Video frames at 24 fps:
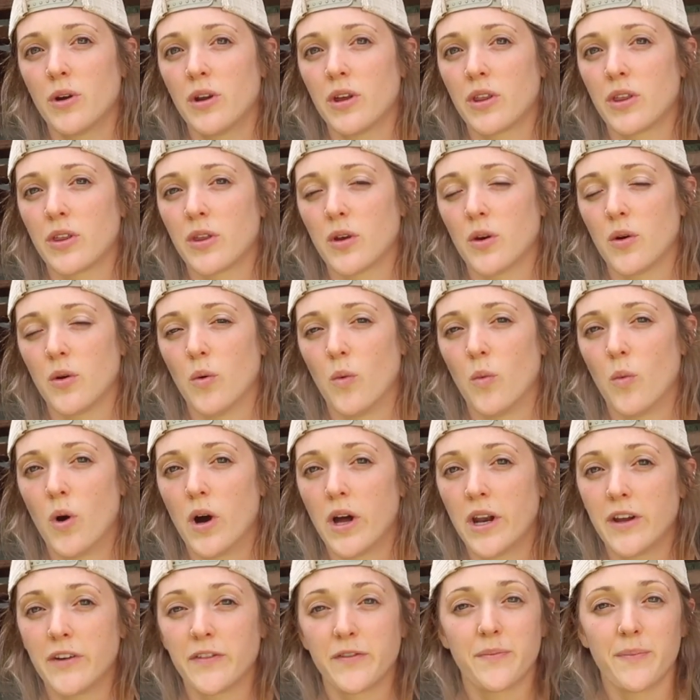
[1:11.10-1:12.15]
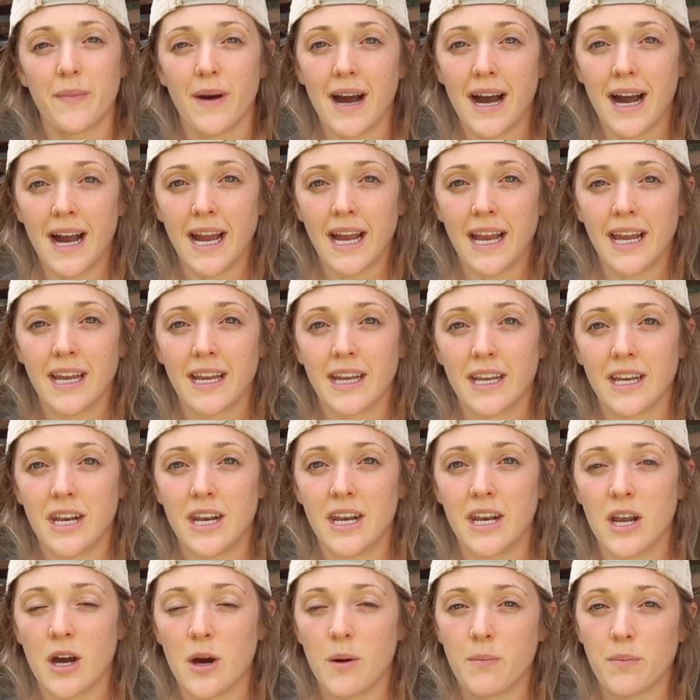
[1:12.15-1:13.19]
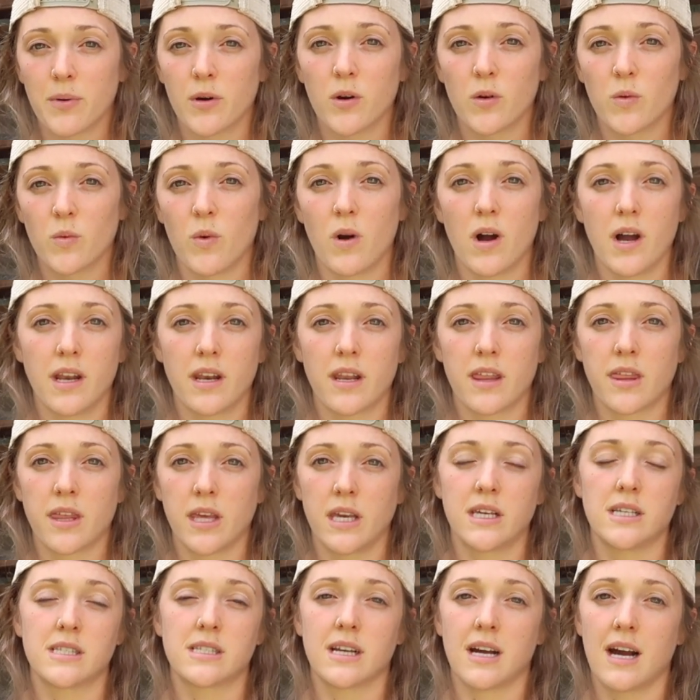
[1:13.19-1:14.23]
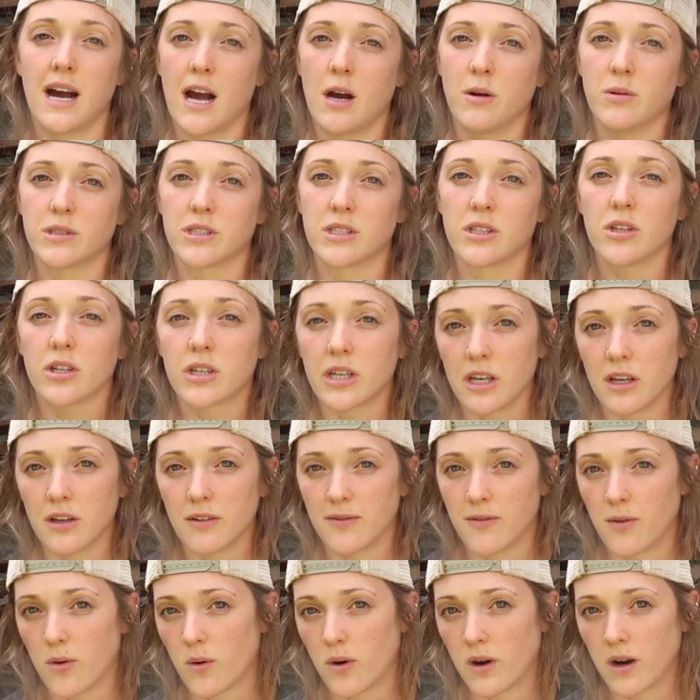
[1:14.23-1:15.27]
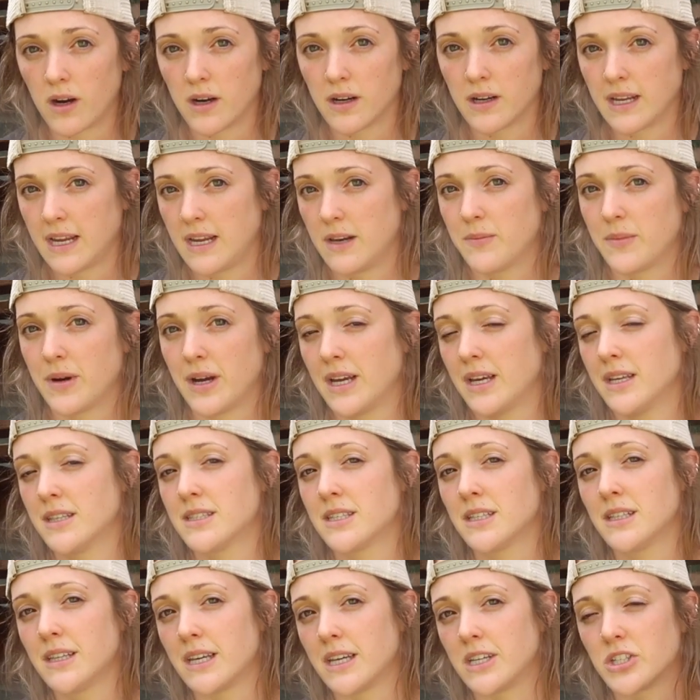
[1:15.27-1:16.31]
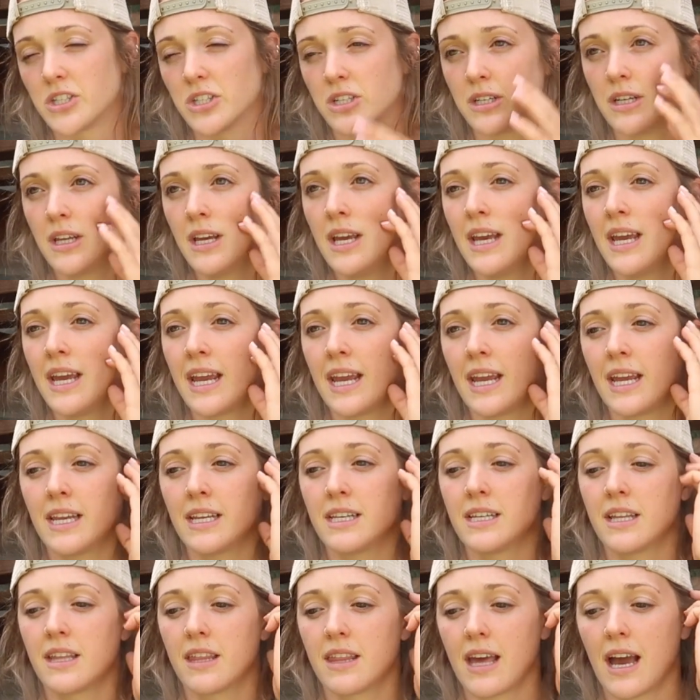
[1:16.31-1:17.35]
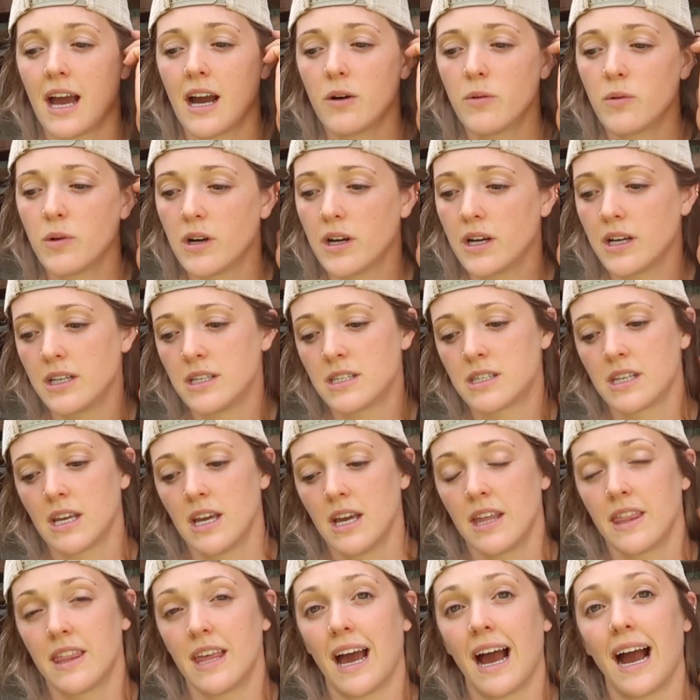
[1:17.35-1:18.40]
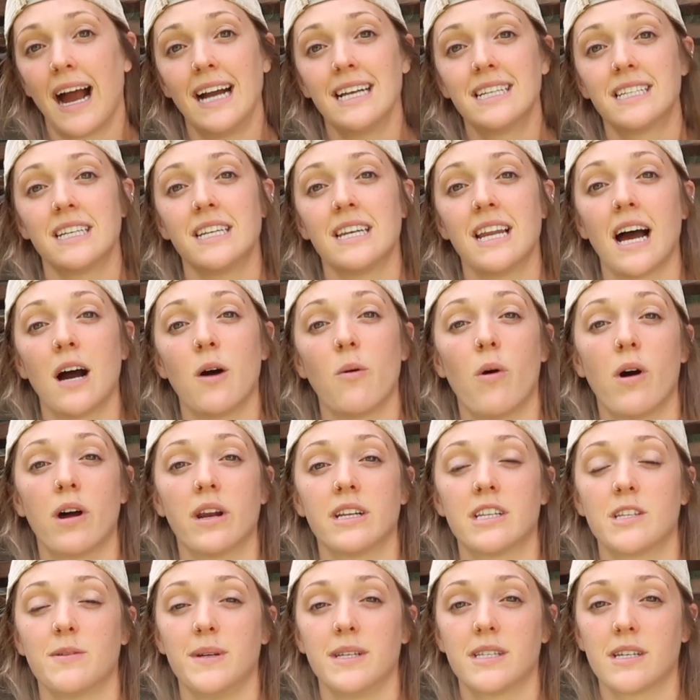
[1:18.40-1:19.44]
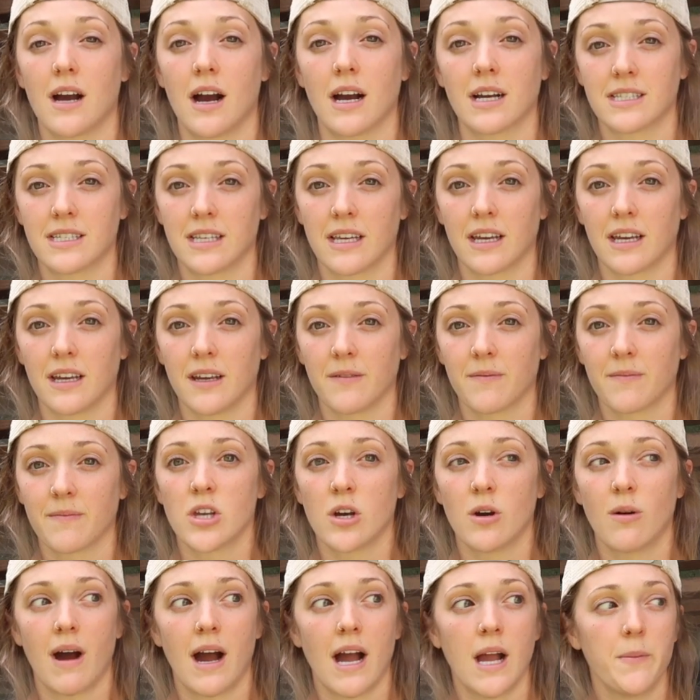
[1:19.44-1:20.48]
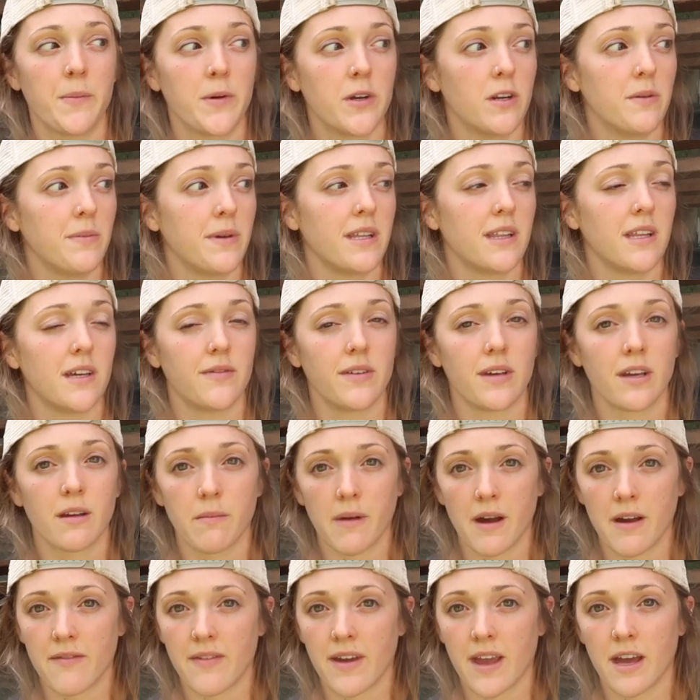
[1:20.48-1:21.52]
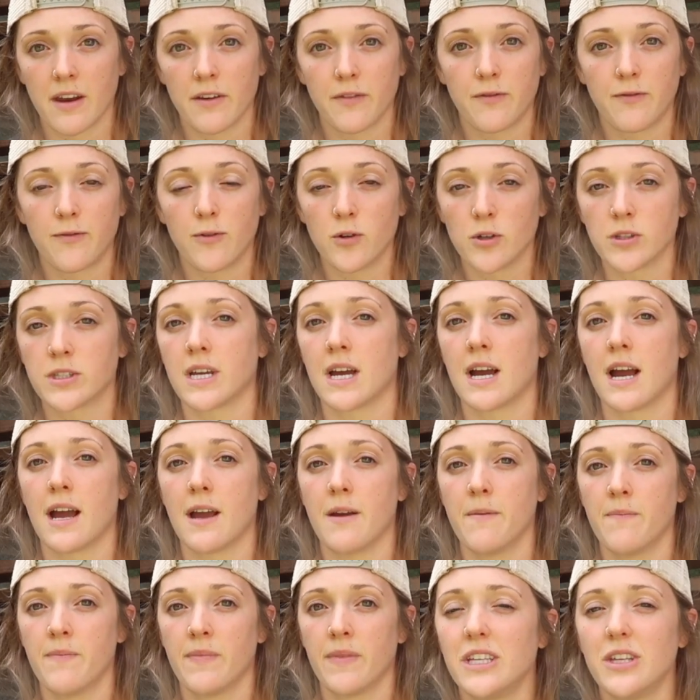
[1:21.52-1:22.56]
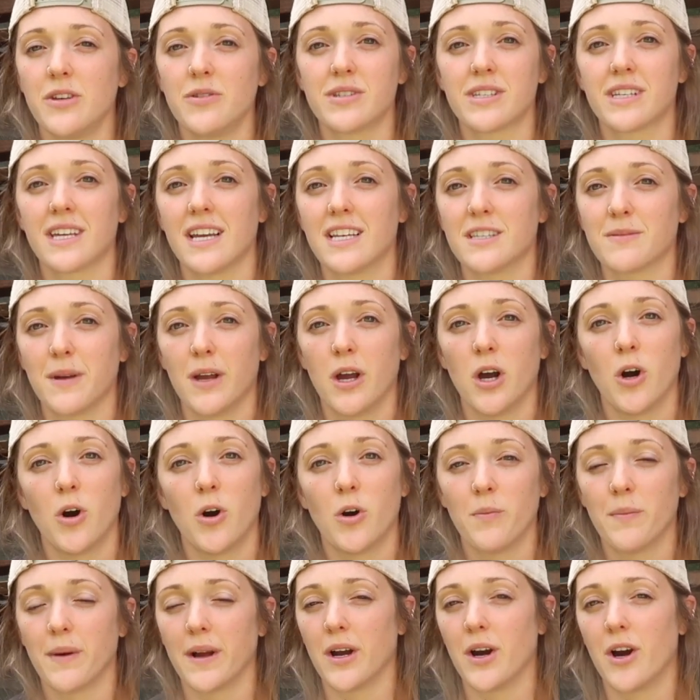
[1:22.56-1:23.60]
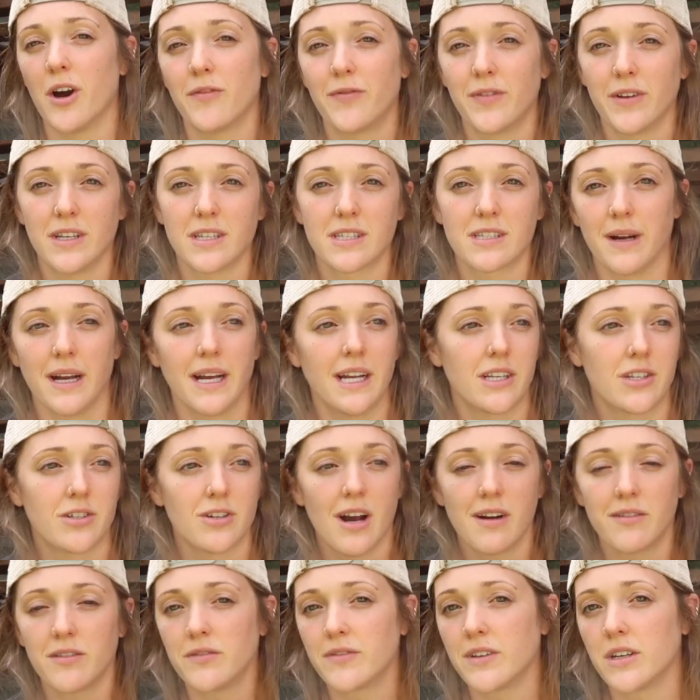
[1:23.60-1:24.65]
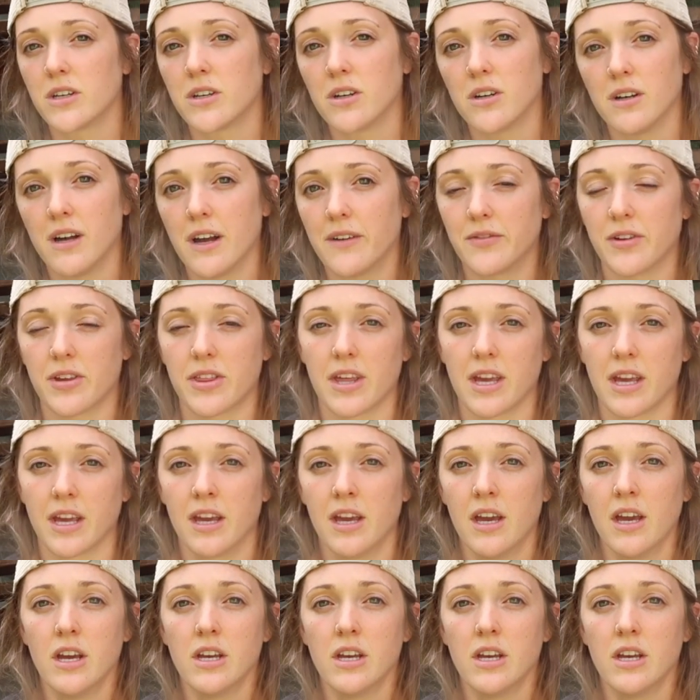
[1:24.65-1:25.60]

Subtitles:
with one of my number one things that I was looking for in my insulation, and that was that I did not want it to be toxic. So I'm gonna be living in my van full time, using it as my home, my office, my travel vehicle, everything.